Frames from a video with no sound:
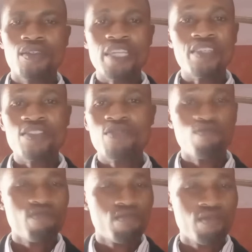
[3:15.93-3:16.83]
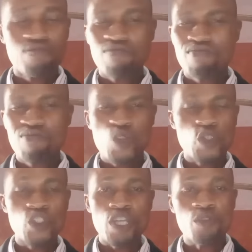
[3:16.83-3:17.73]
That is
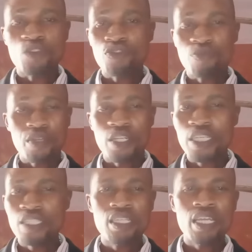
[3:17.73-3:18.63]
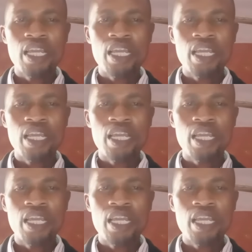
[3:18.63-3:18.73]
huge amount of money.